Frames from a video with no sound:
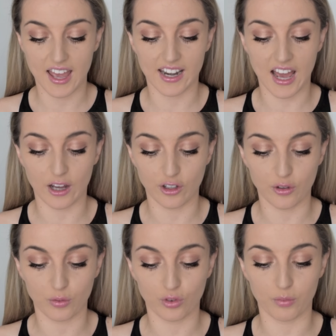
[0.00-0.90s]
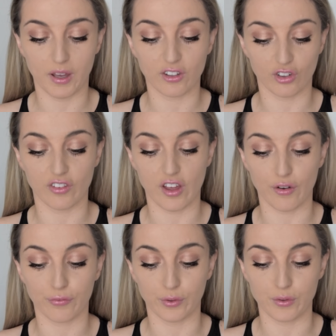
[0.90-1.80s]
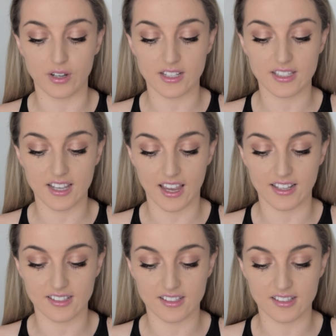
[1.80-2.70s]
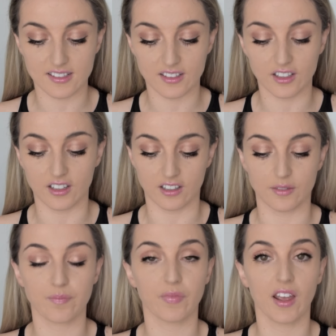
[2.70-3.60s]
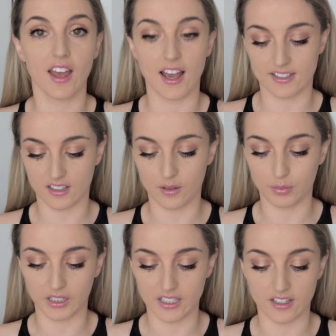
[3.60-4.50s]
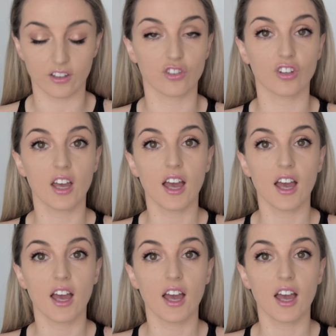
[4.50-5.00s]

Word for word: And how do you make sure that your food tastes good as a complete dish?